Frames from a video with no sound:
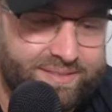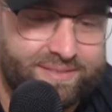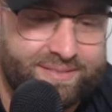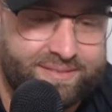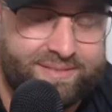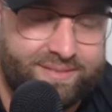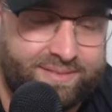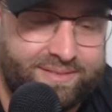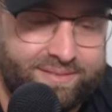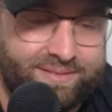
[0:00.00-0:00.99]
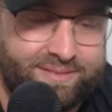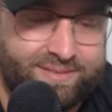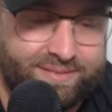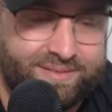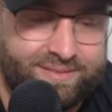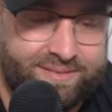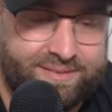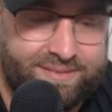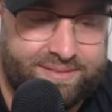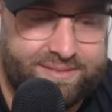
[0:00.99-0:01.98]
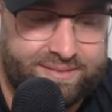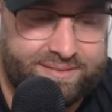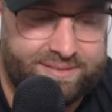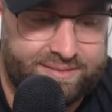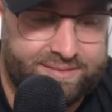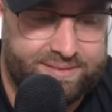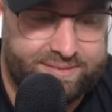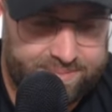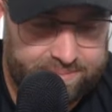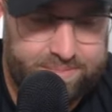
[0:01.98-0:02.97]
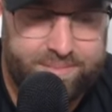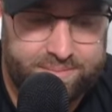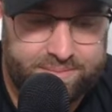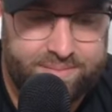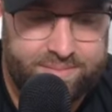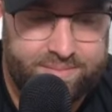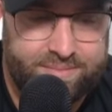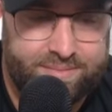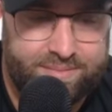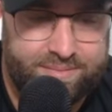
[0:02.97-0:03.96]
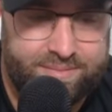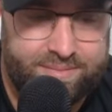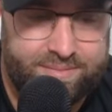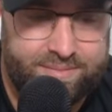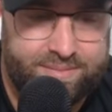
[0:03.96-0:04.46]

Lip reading: The person shown says nothing.